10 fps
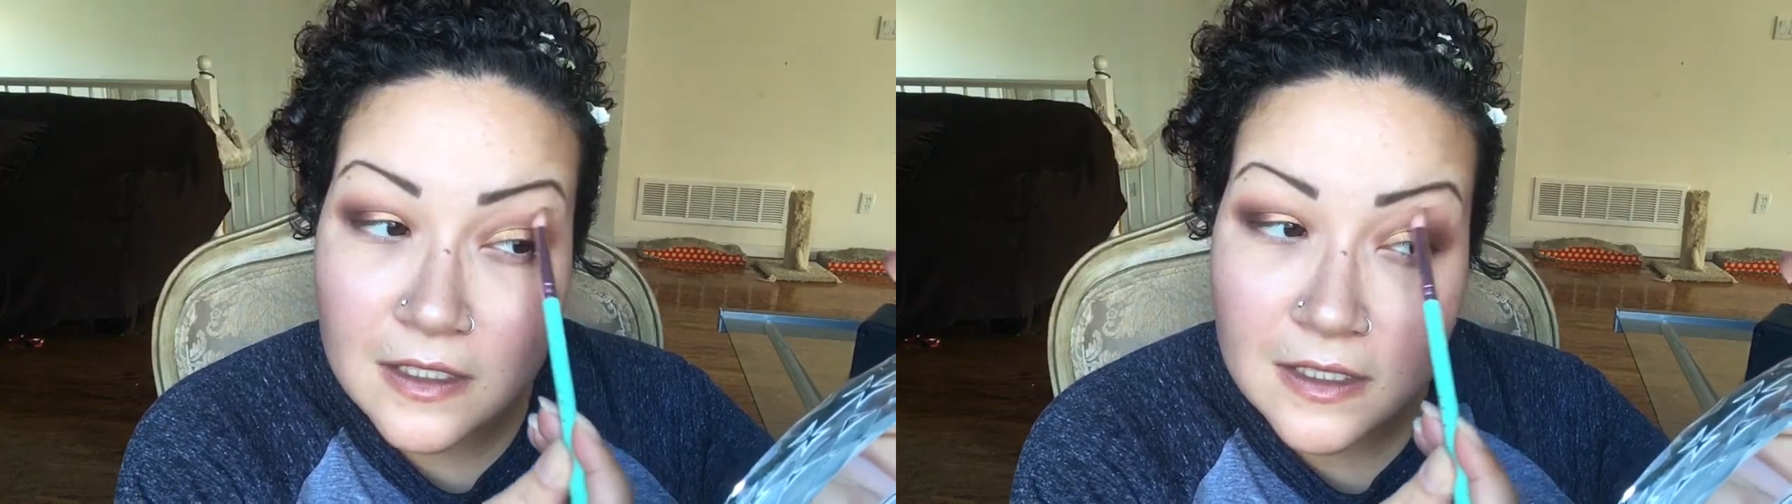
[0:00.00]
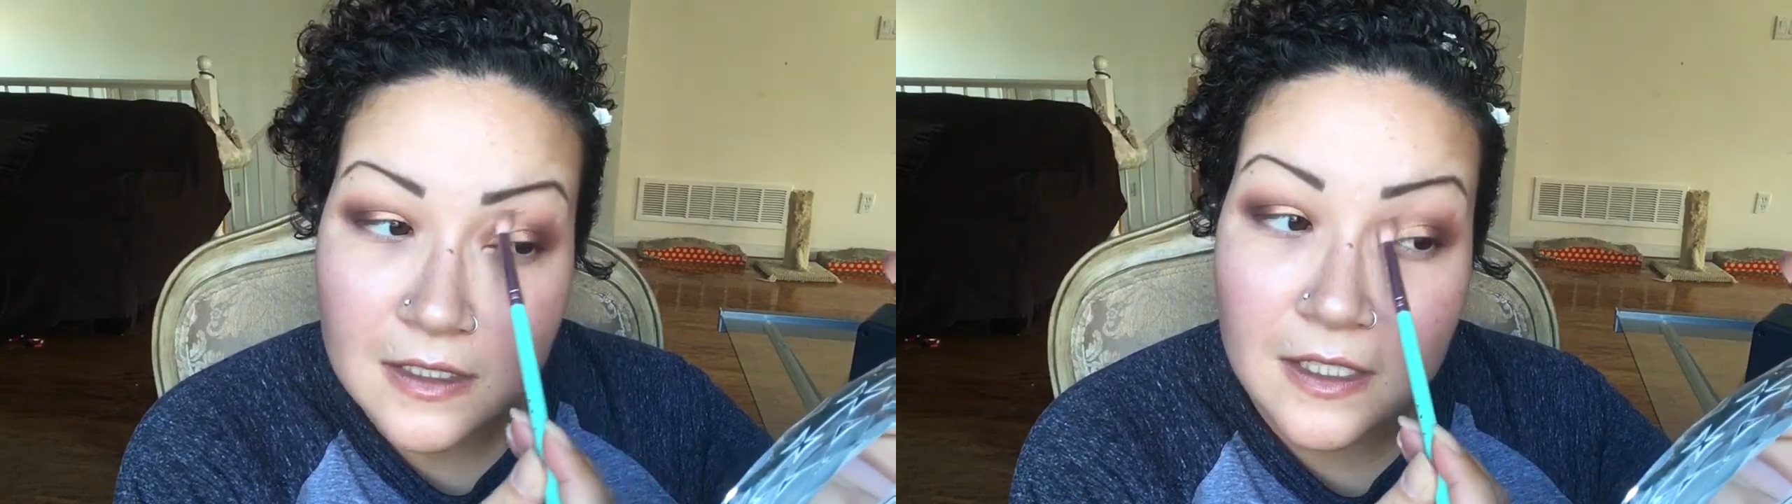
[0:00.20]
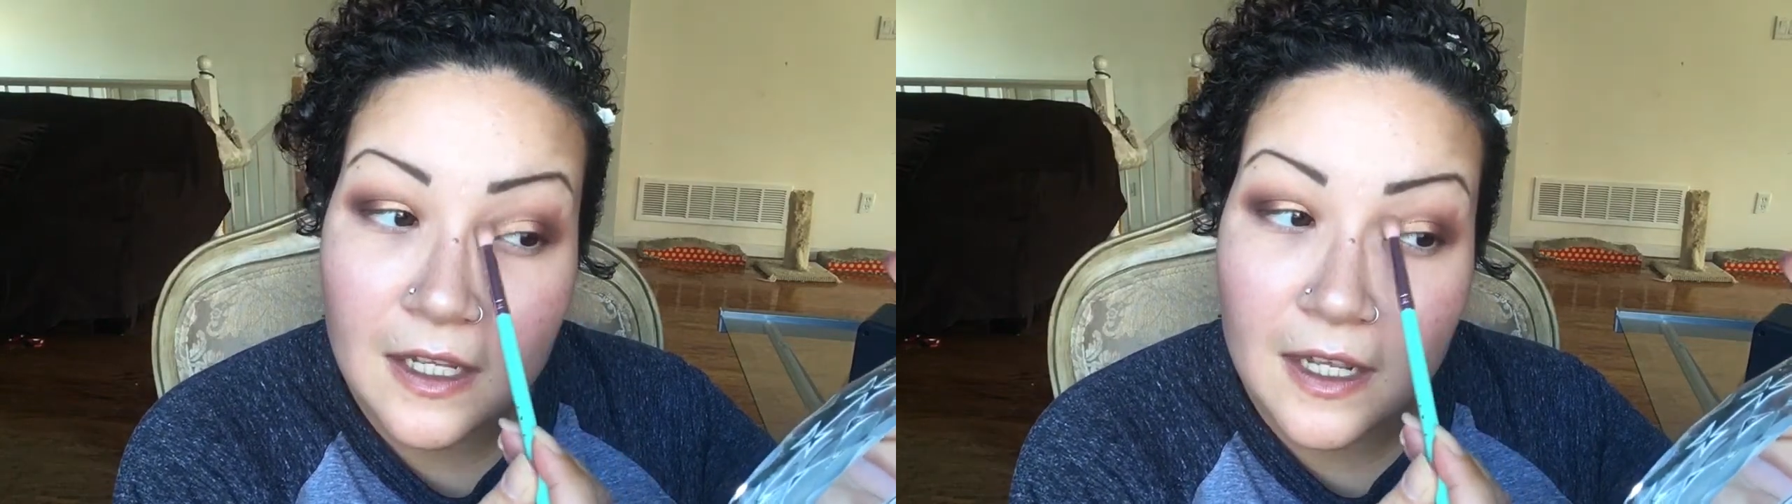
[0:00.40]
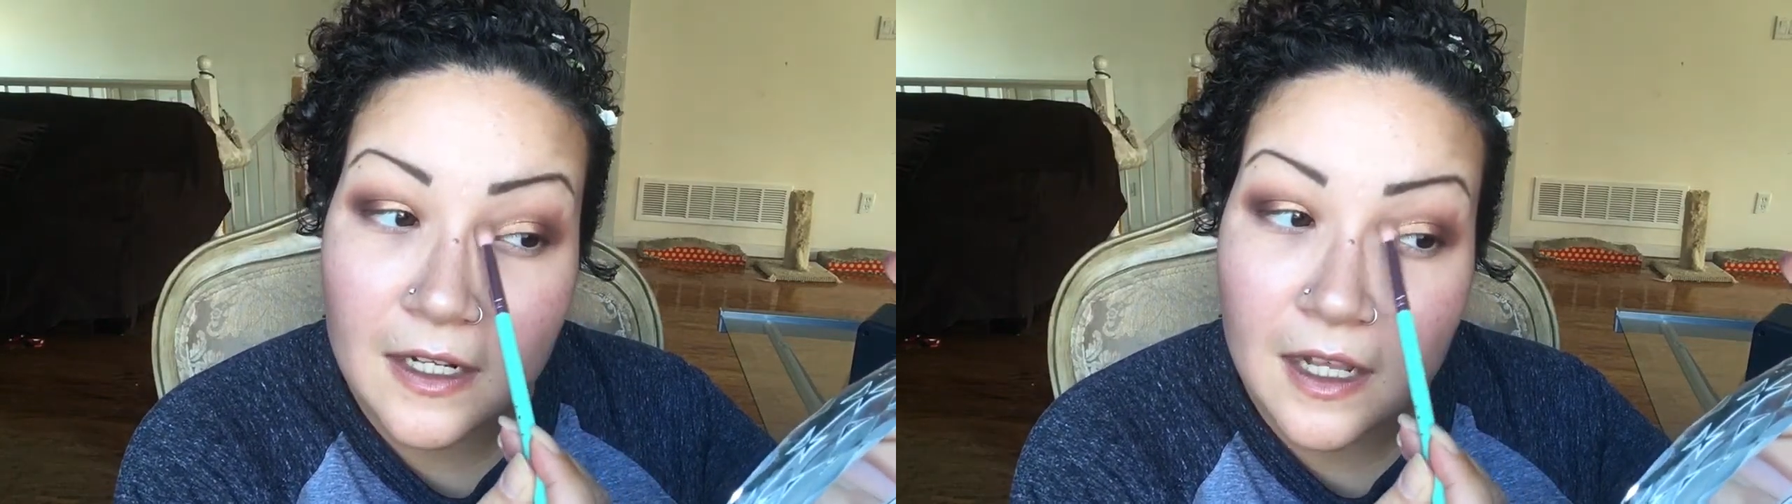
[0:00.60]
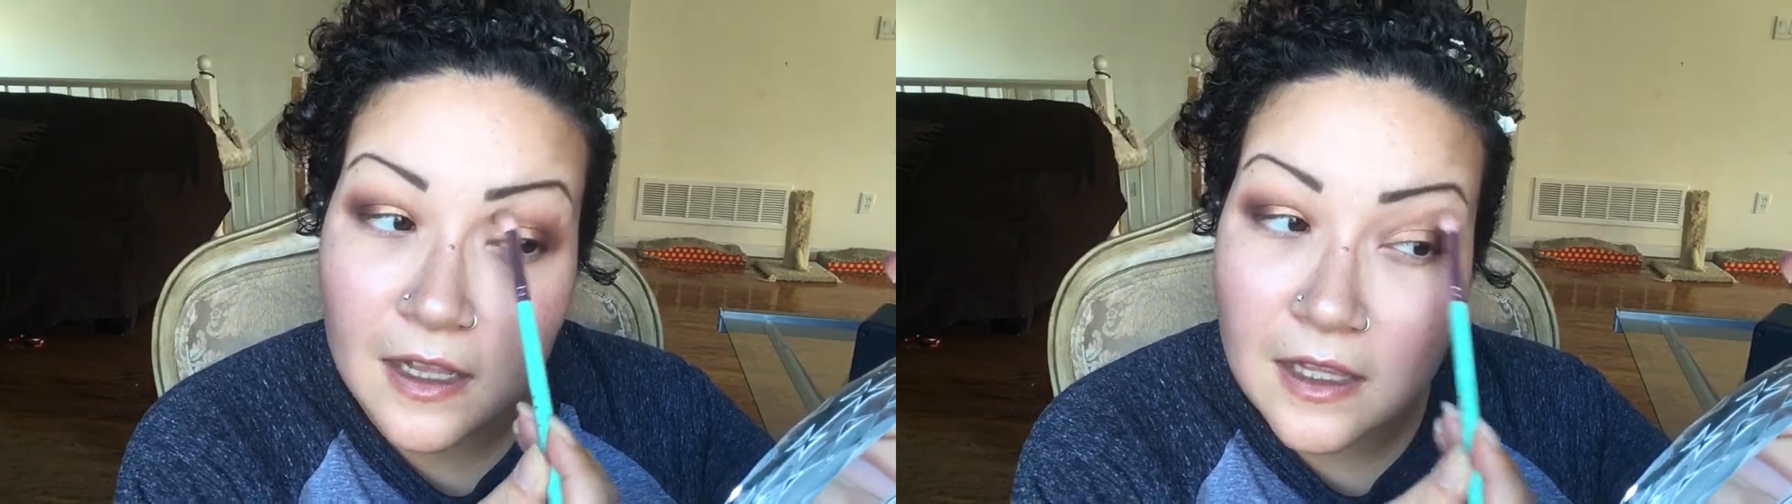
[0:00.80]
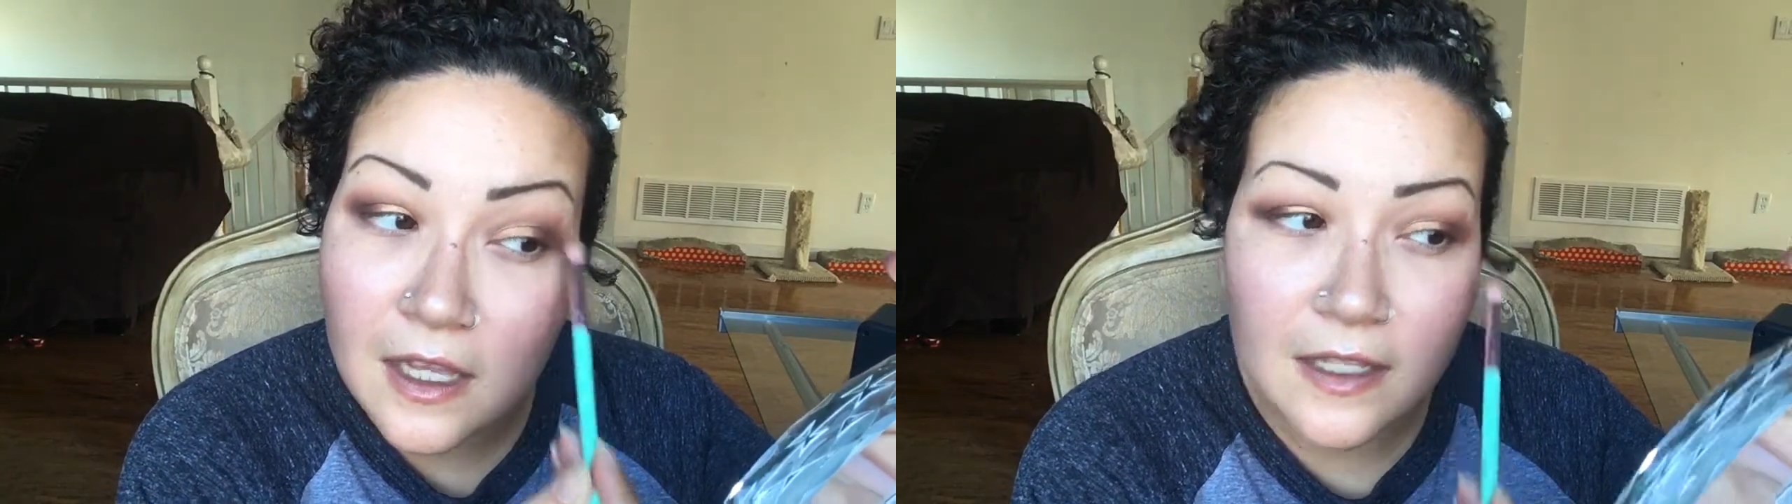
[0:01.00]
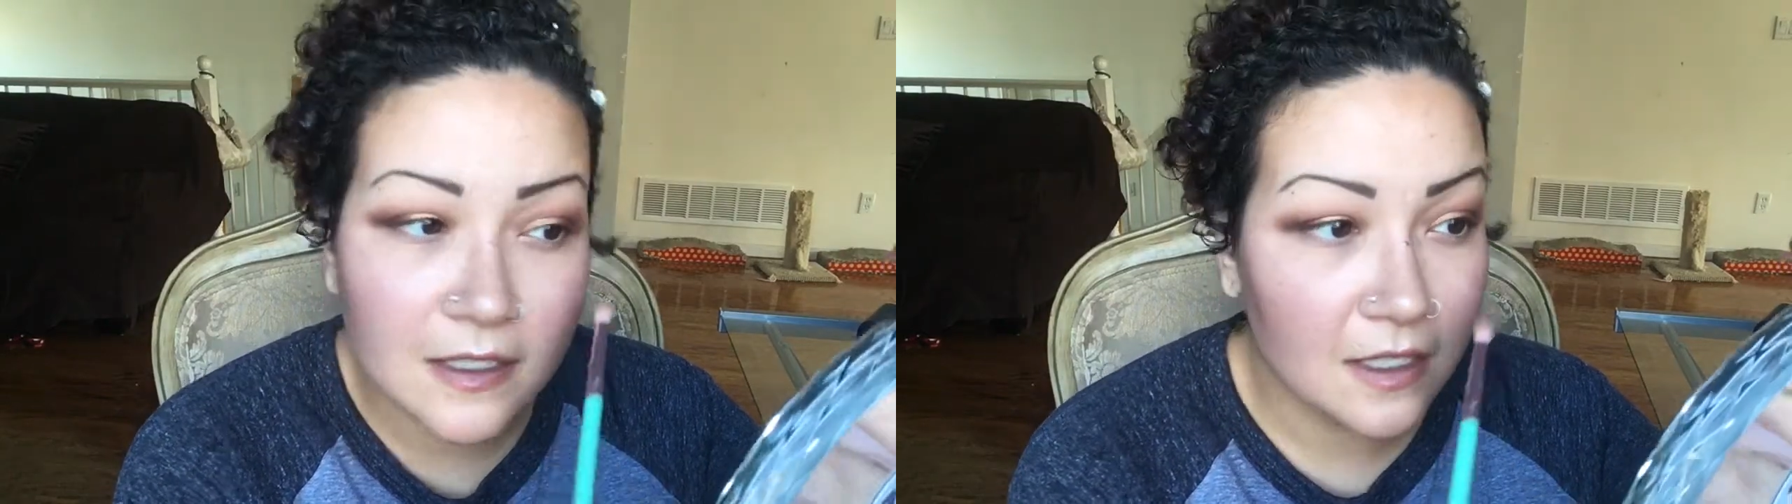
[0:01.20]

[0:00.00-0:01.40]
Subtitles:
since it kind of got lost